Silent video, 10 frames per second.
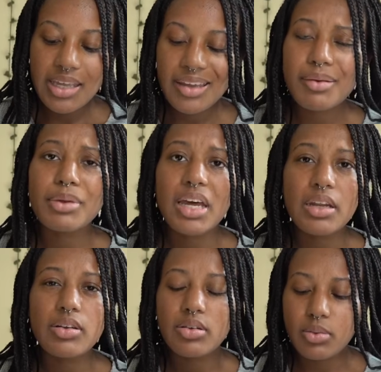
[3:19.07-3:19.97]
and I'm kind
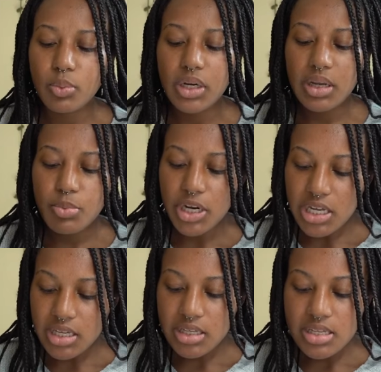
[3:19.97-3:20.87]
of wanting a
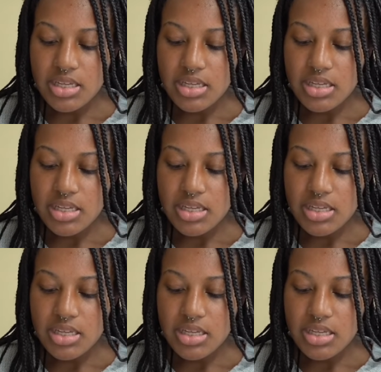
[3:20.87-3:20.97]
break.